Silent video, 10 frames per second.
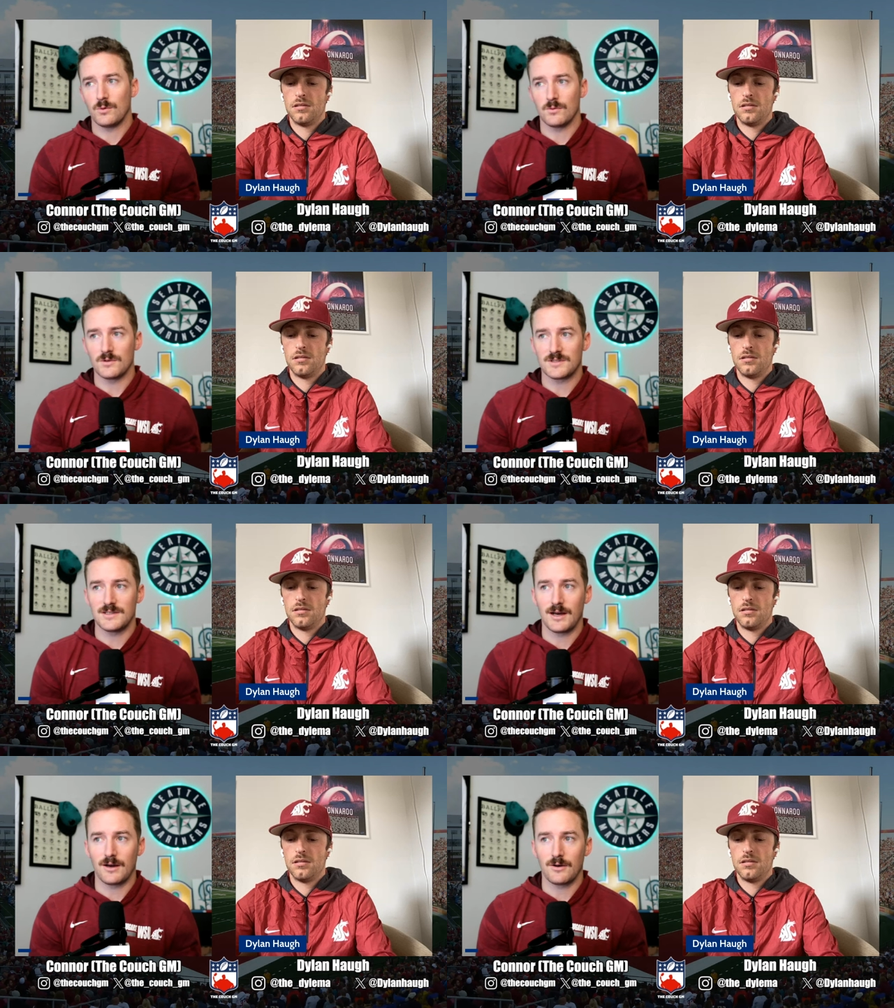Speaker 1: we'll see
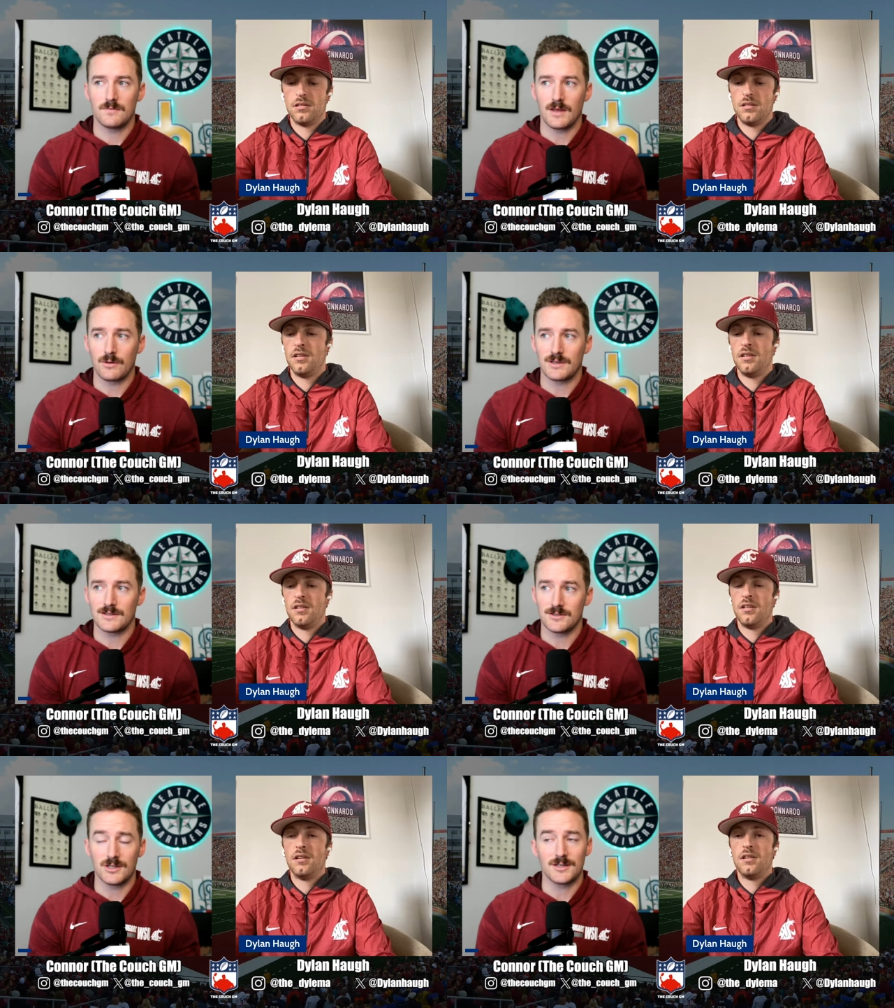how how things
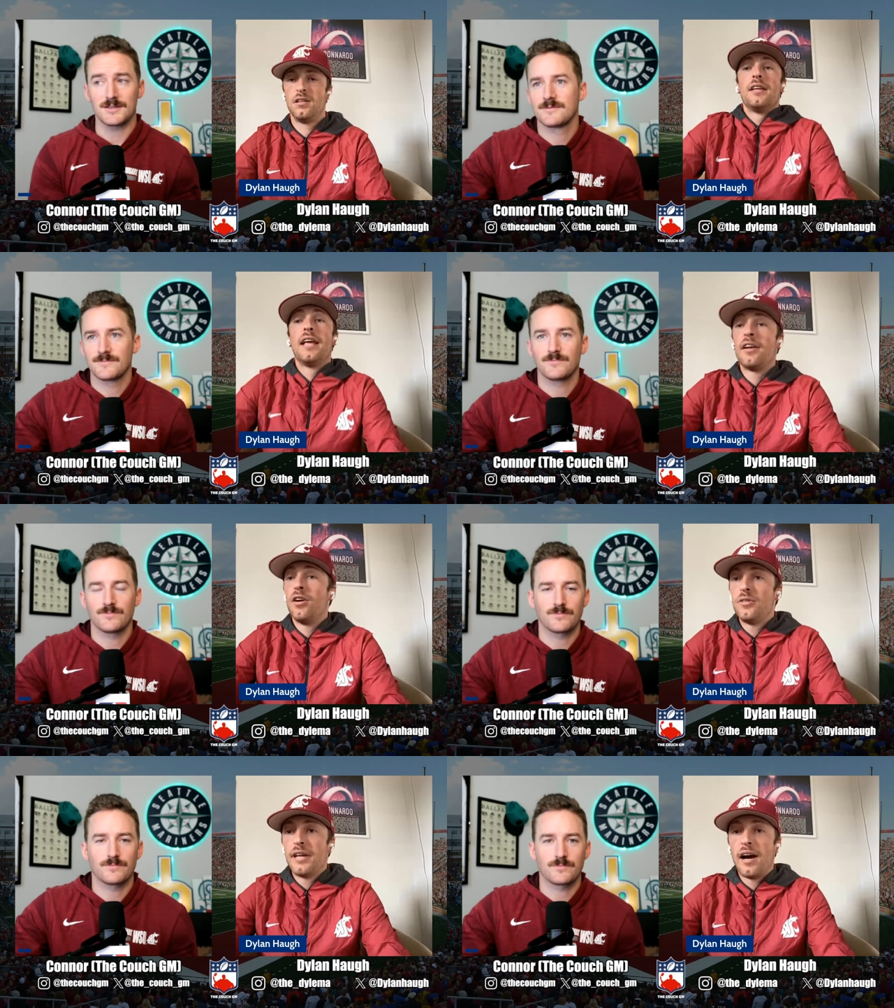adjust.
Speaker 2: Yeah,
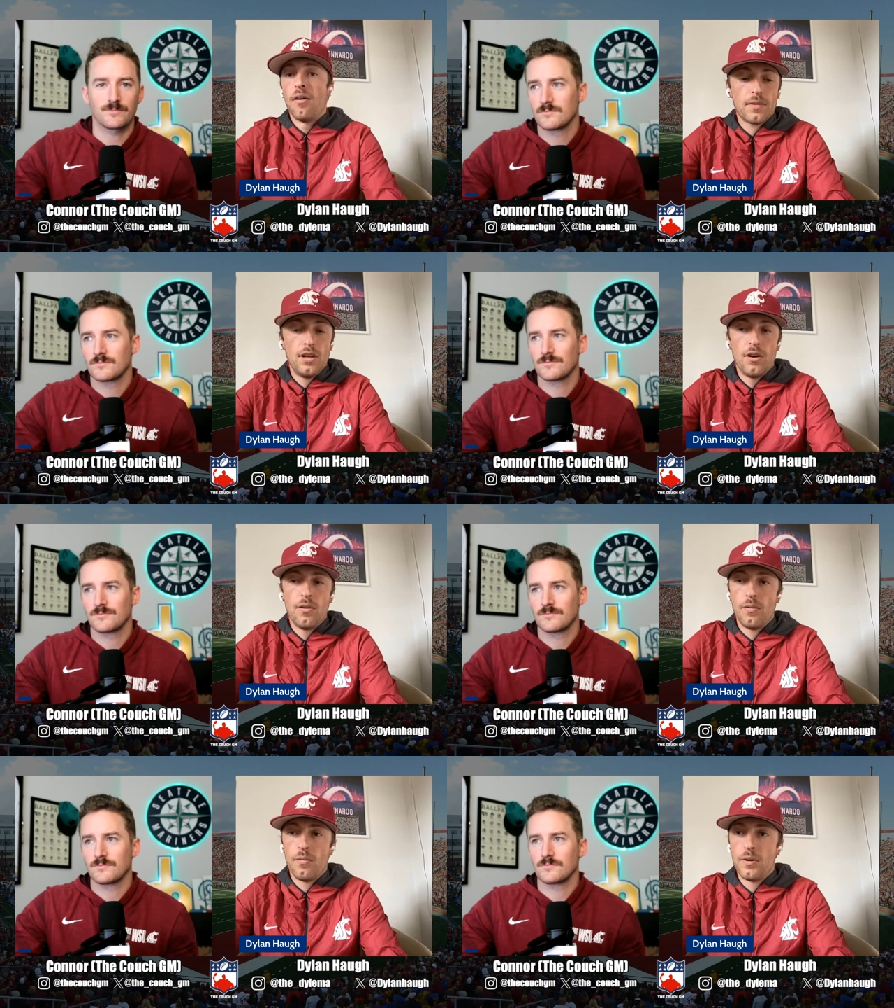no doubt. You
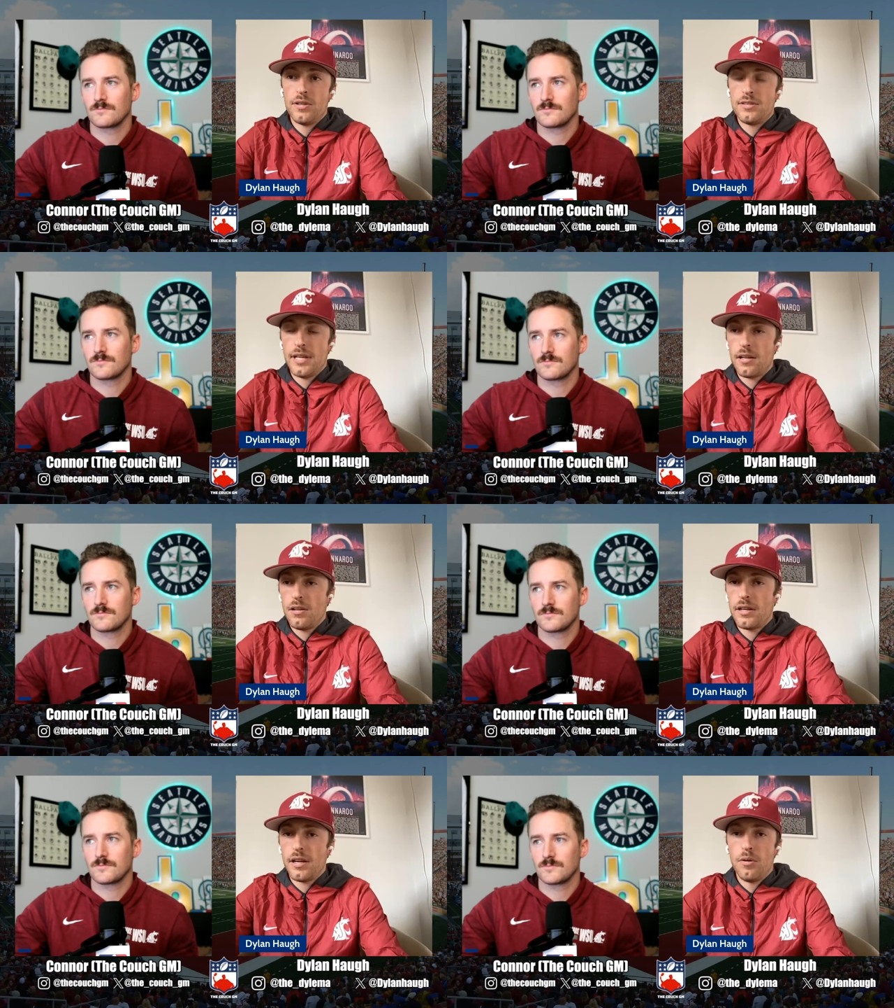know, when you take
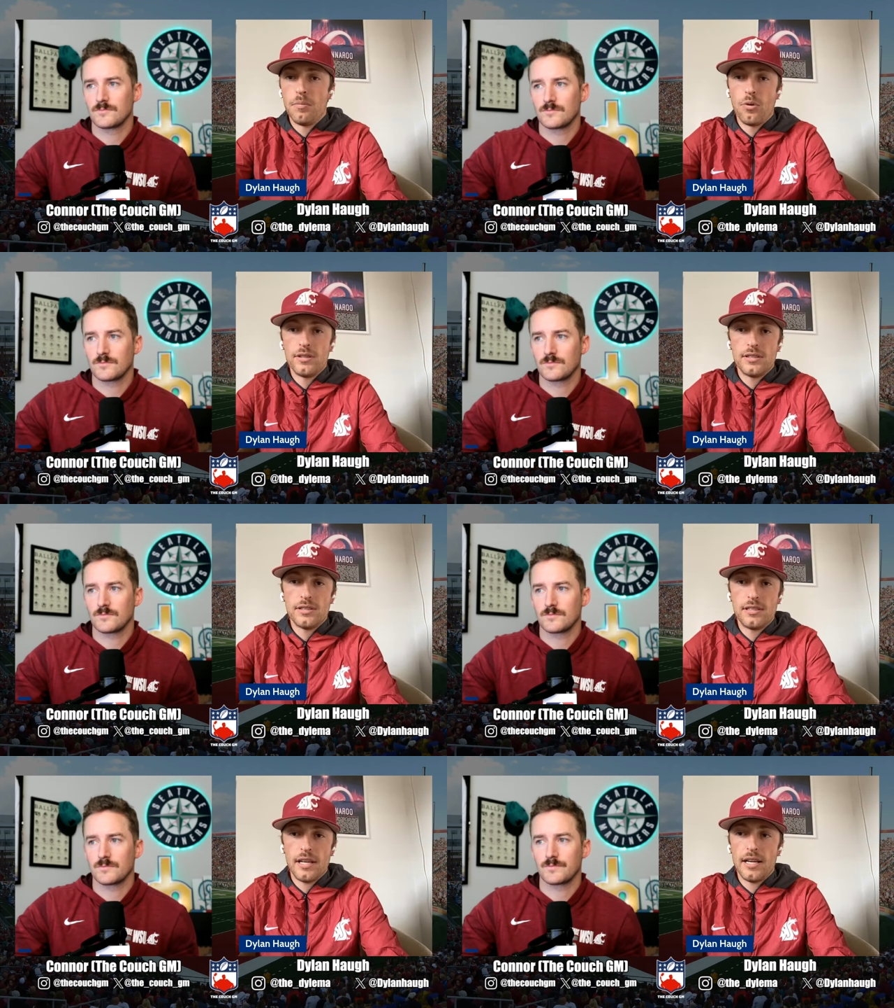a look at what
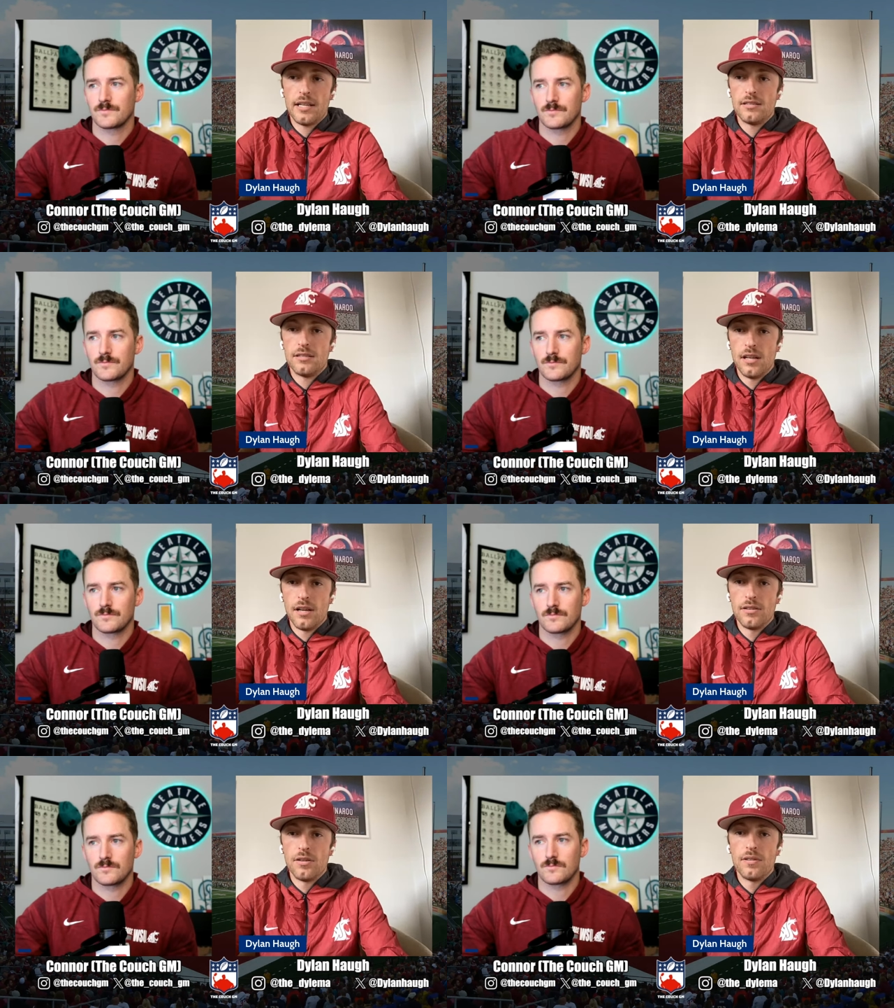Boise State has
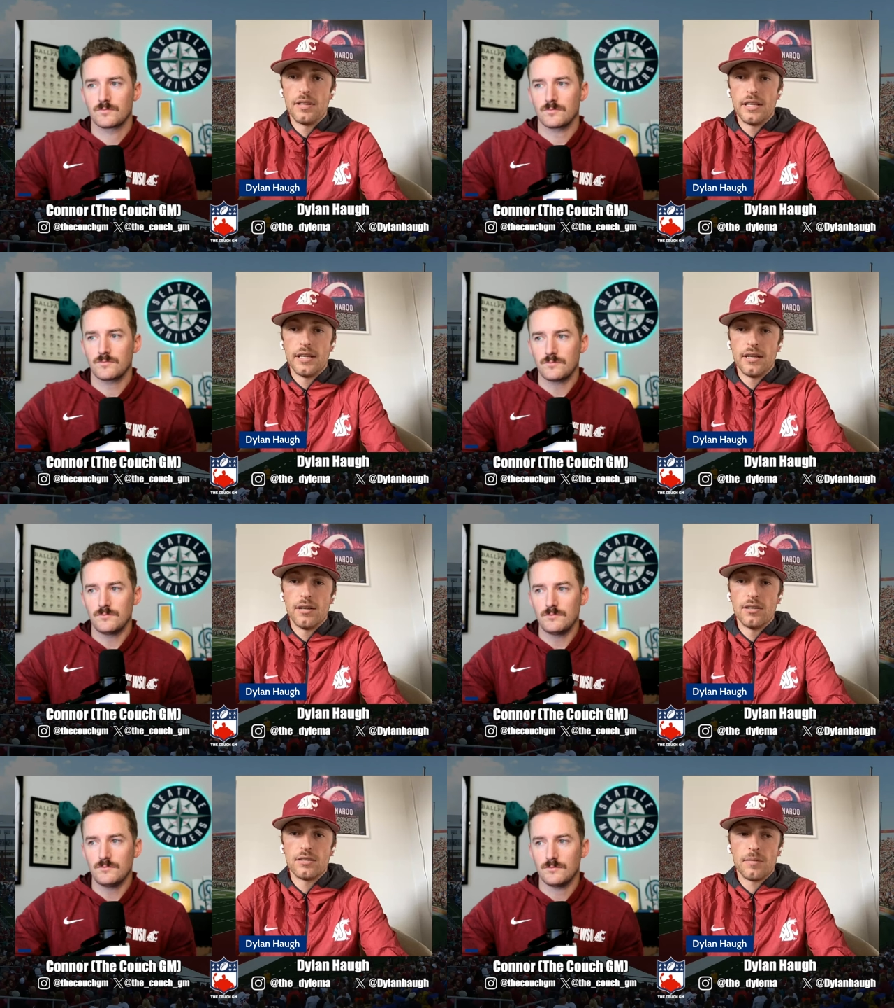done over the
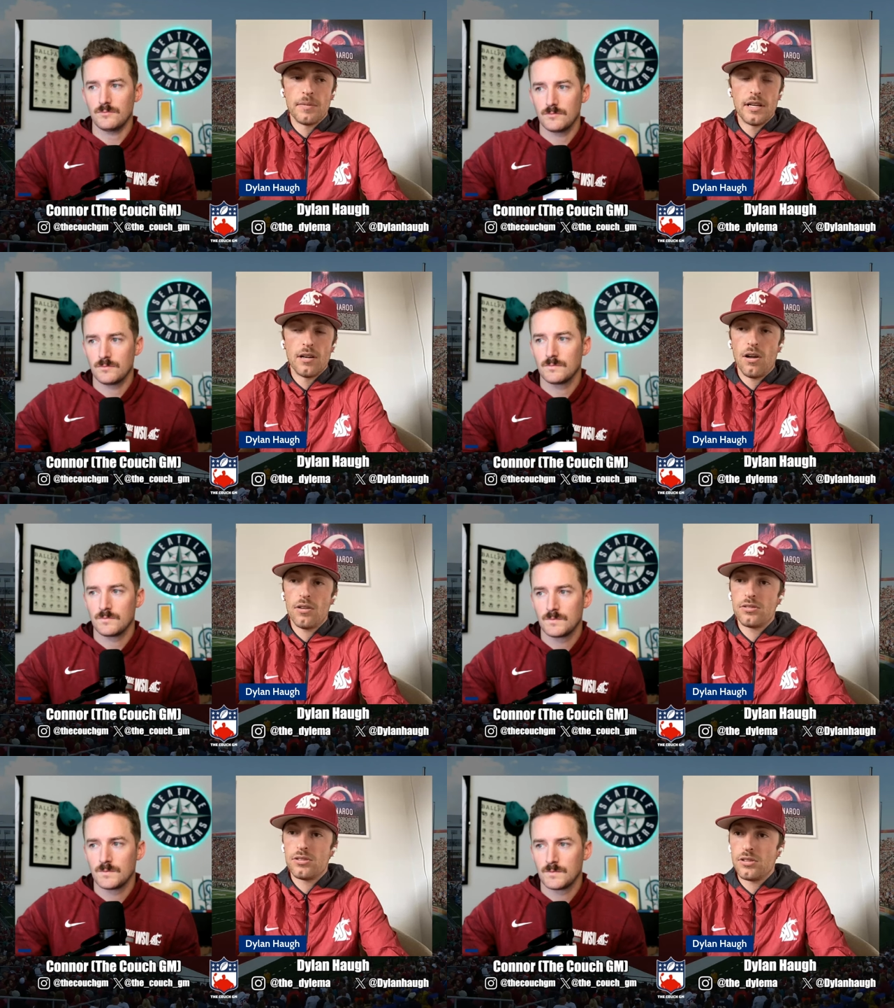years, I mean, it
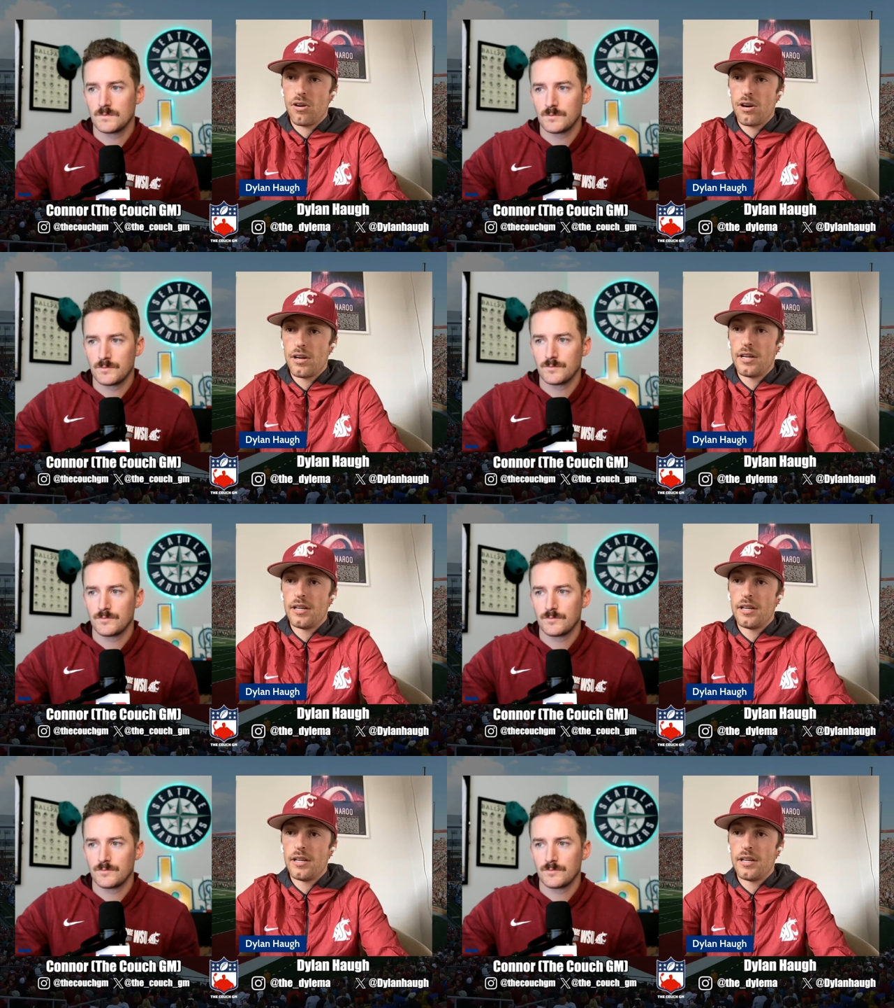all started